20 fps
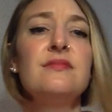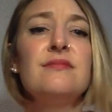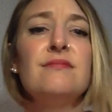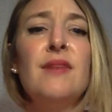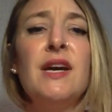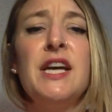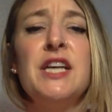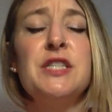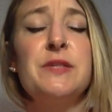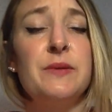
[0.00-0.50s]

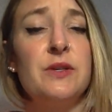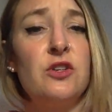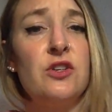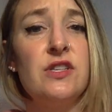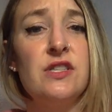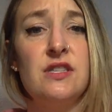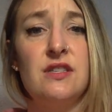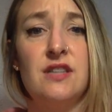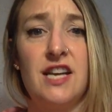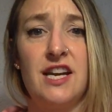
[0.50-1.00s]
my husband
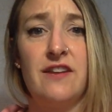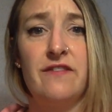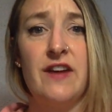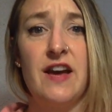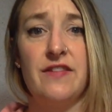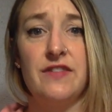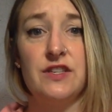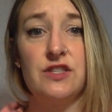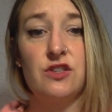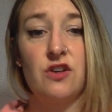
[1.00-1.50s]
Chris and I have
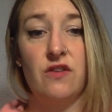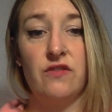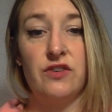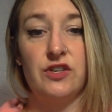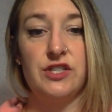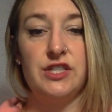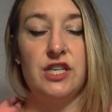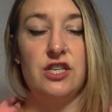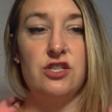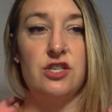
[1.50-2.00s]
had this
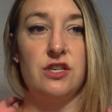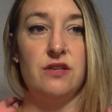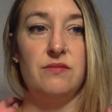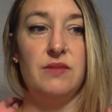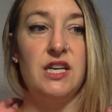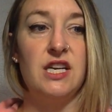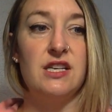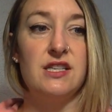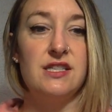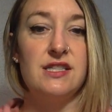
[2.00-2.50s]
conversation
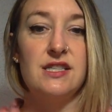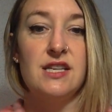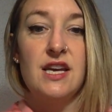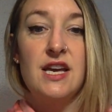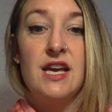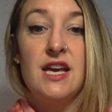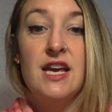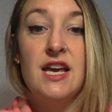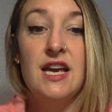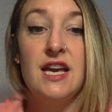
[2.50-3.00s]
because
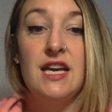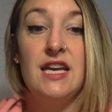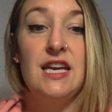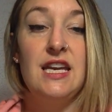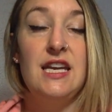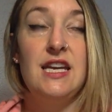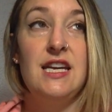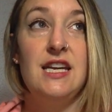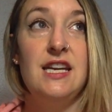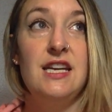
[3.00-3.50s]

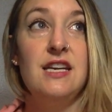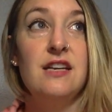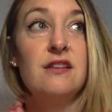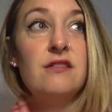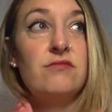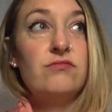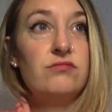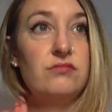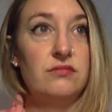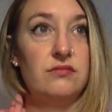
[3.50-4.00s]
he
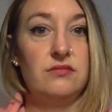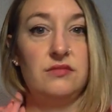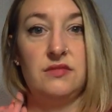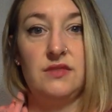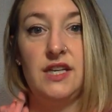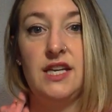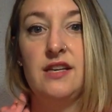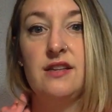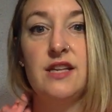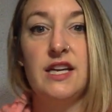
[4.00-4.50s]

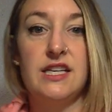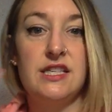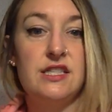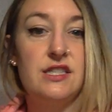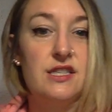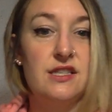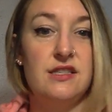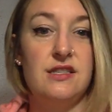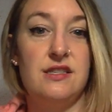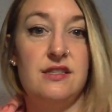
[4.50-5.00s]
likes
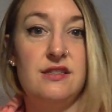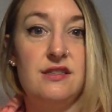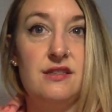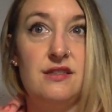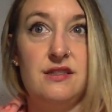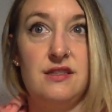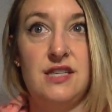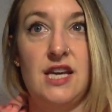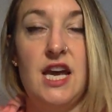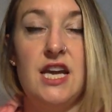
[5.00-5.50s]
to
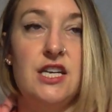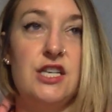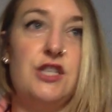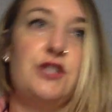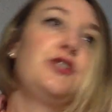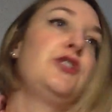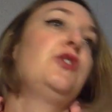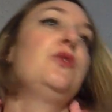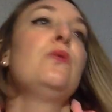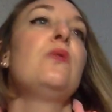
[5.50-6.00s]
tend to
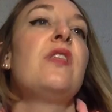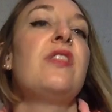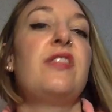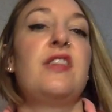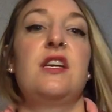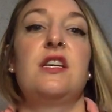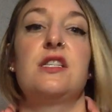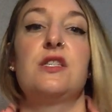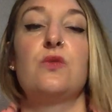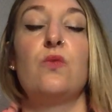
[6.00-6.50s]
do
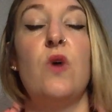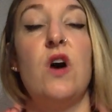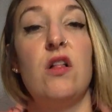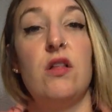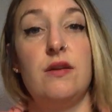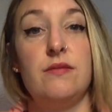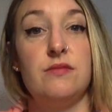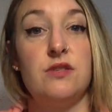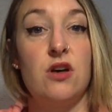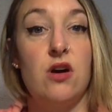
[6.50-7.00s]
things while
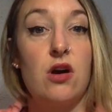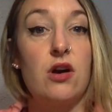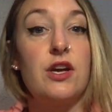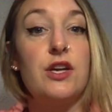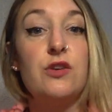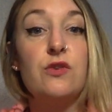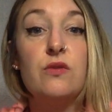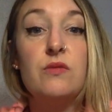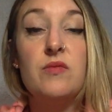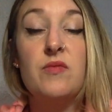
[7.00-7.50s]
I'm talking
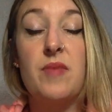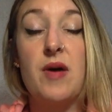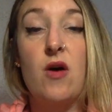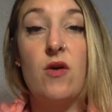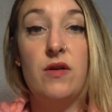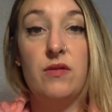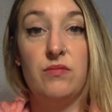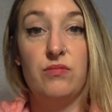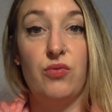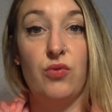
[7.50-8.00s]
to him
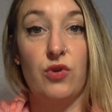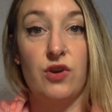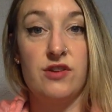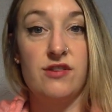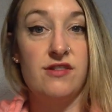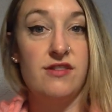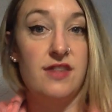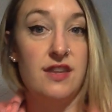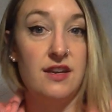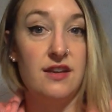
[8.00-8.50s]
about
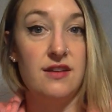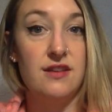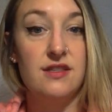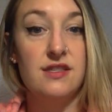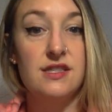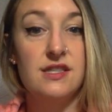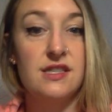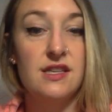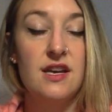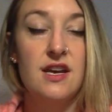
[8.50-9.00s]
important
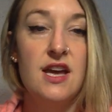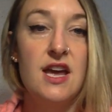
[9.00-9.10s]
things,